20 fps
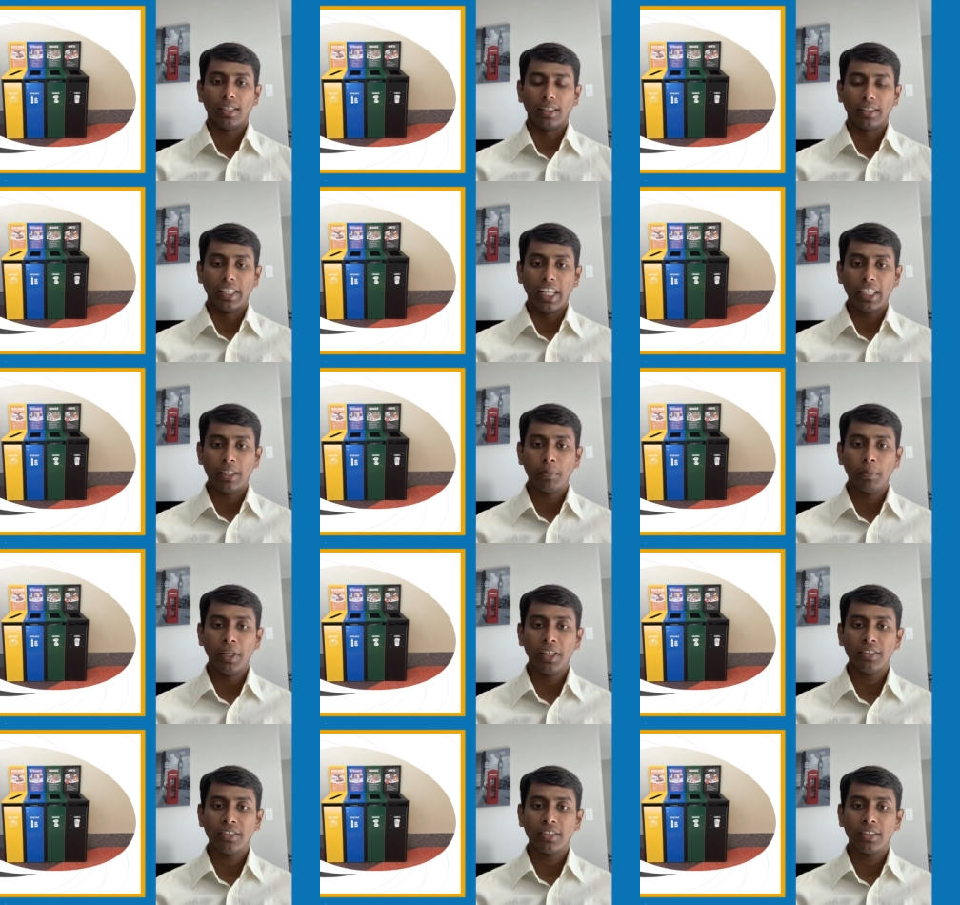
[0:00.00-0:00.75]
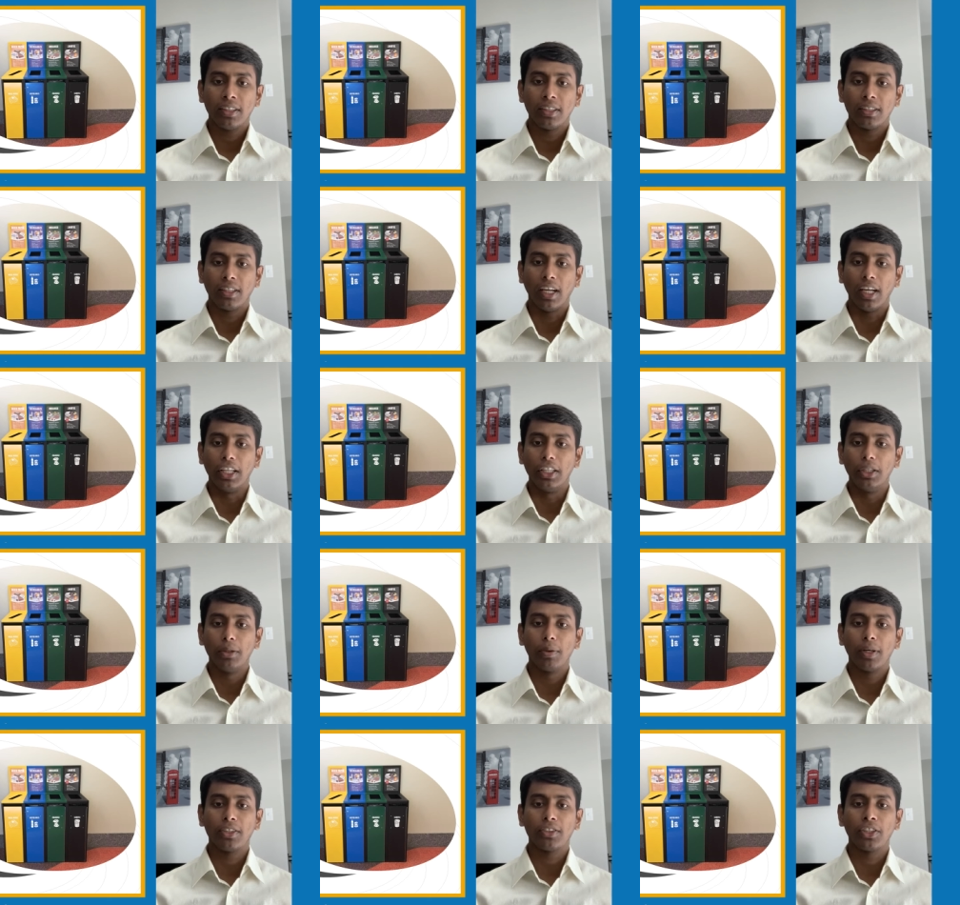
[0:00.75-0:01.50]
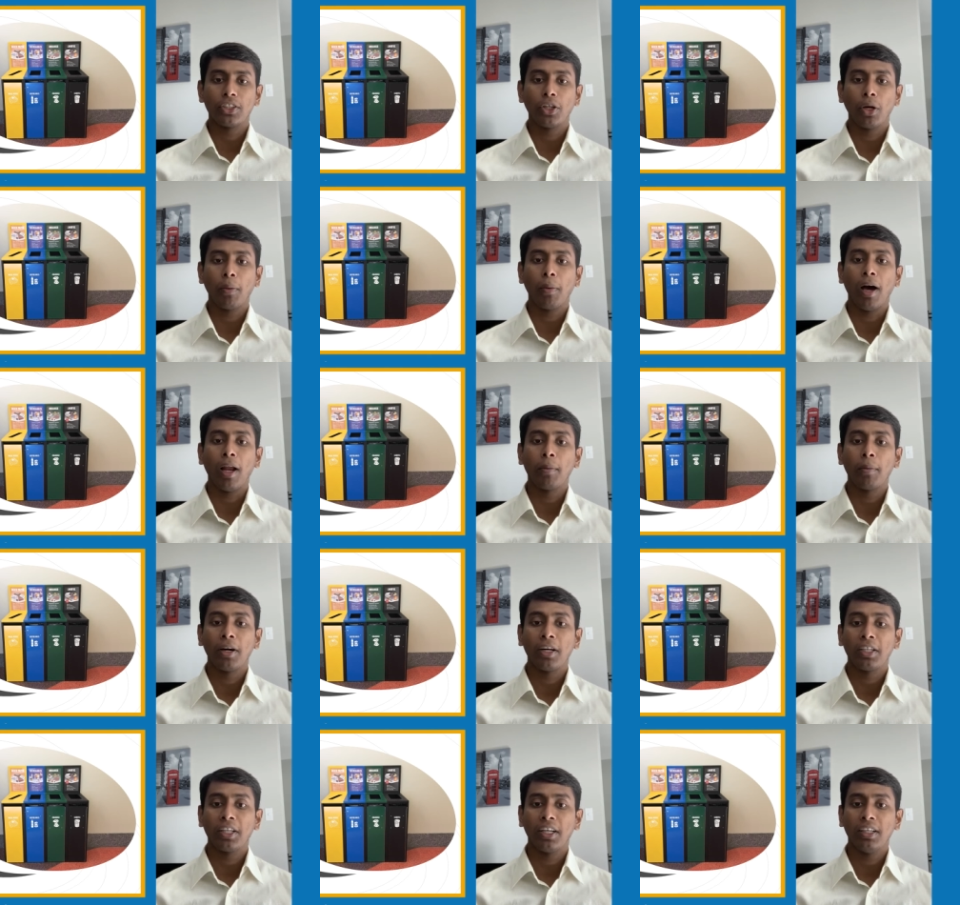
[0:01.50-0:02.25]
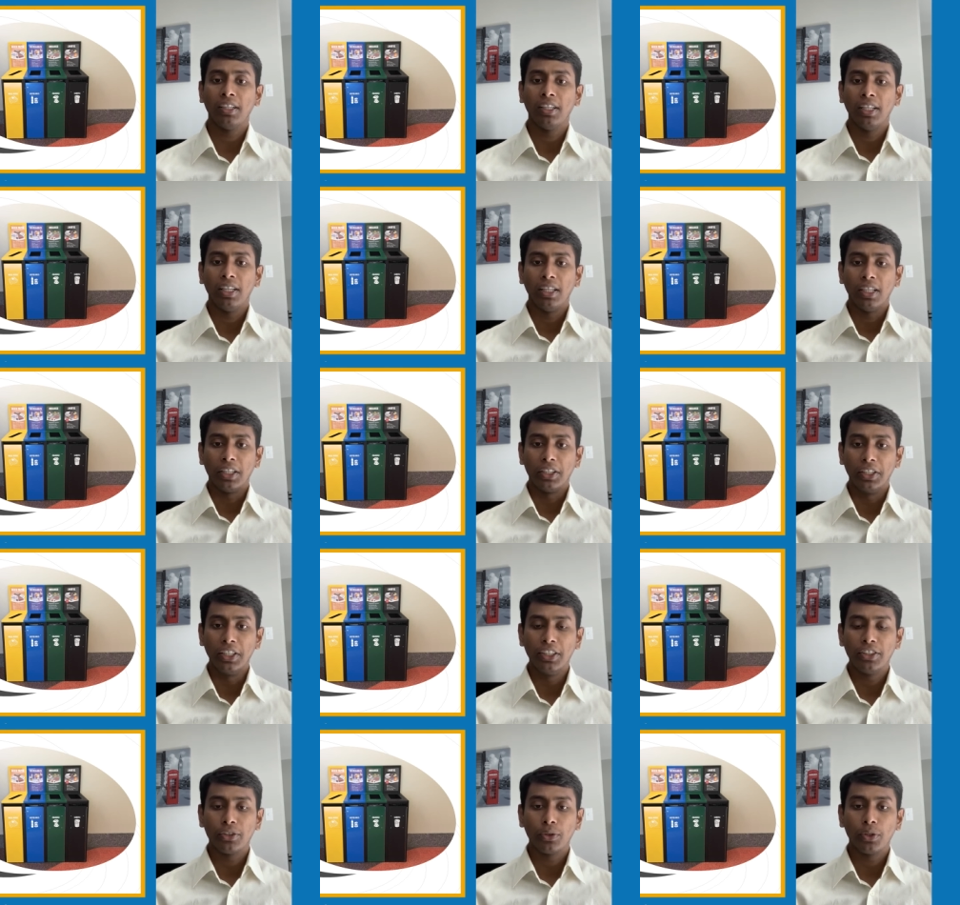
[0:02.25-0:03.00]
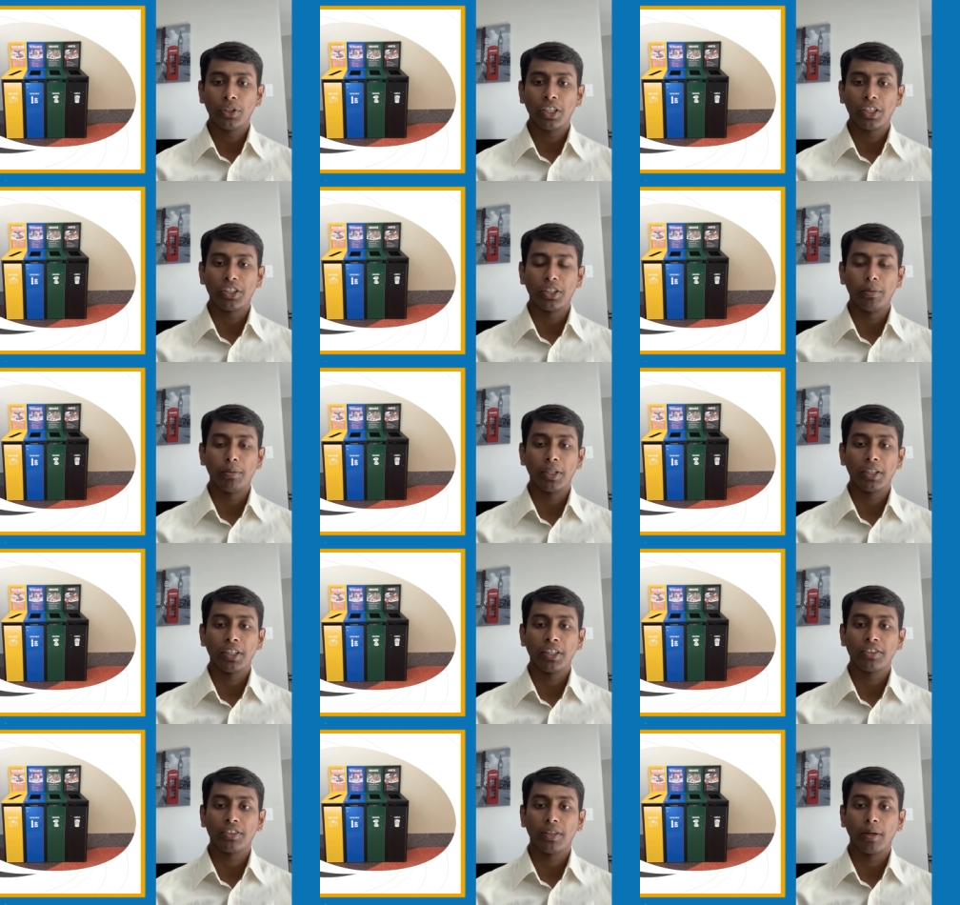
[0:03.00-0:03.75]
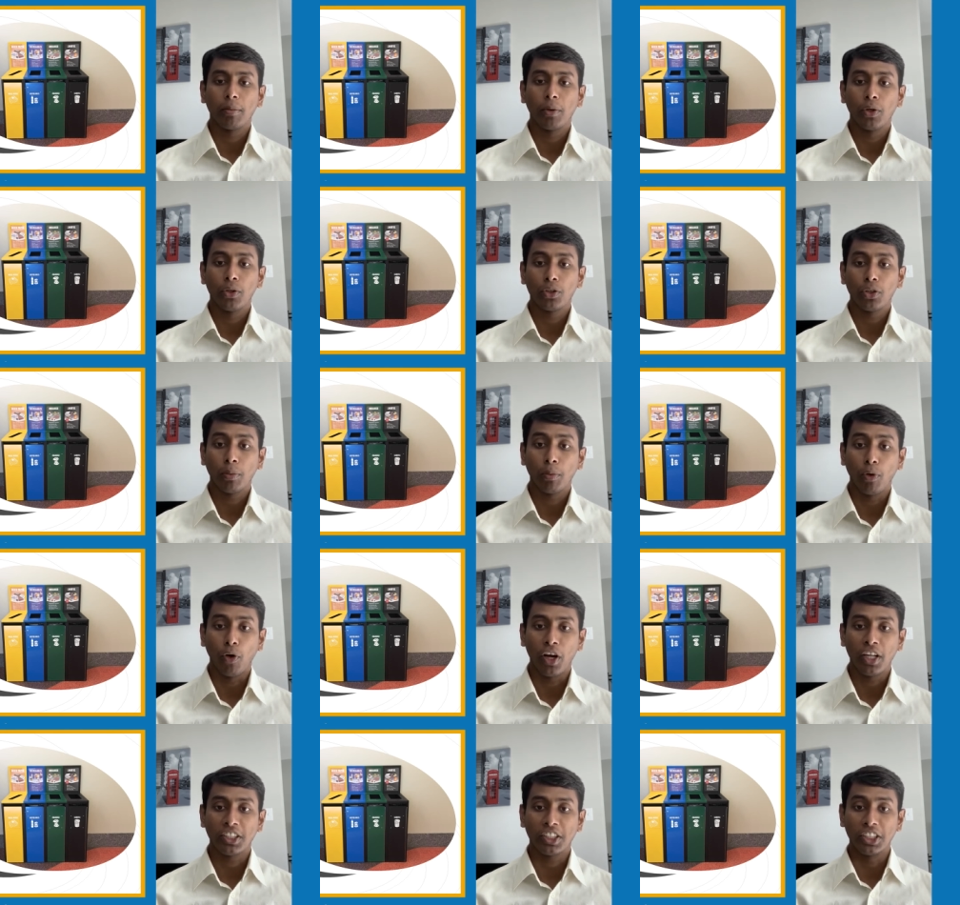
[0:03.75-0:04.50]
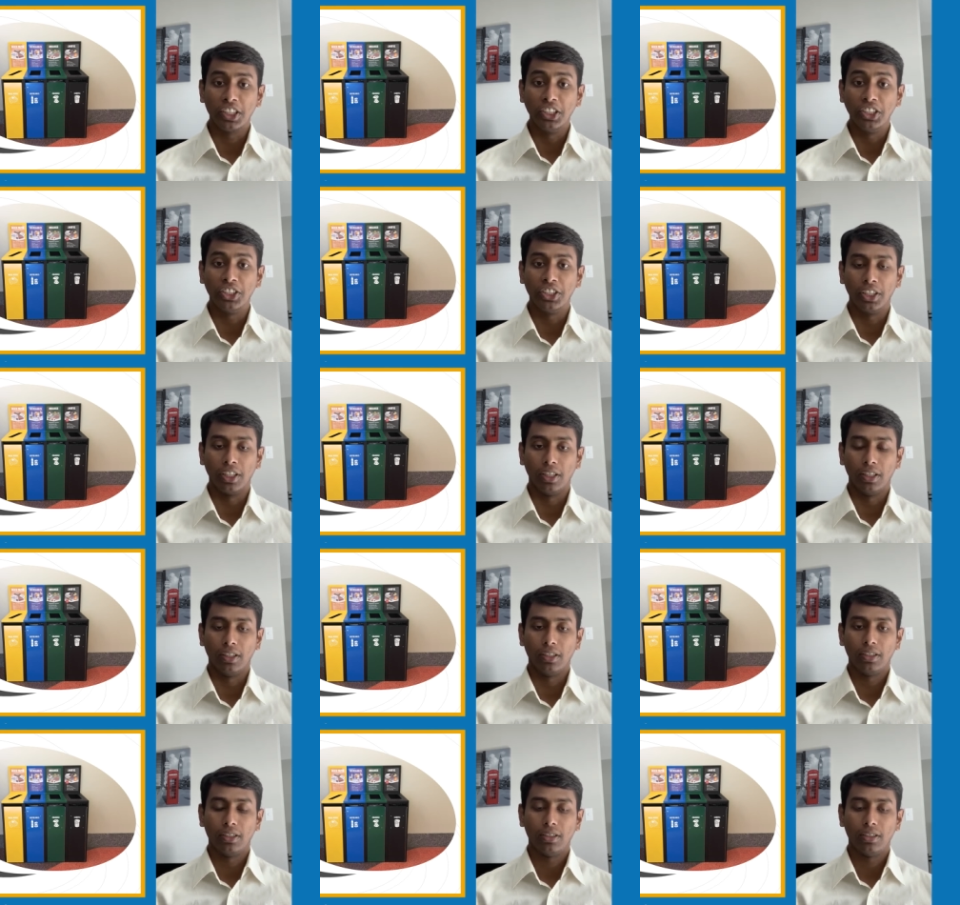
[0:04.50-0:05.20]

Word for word: That means the University of Alberta deals with a tremendous amount of waste each year.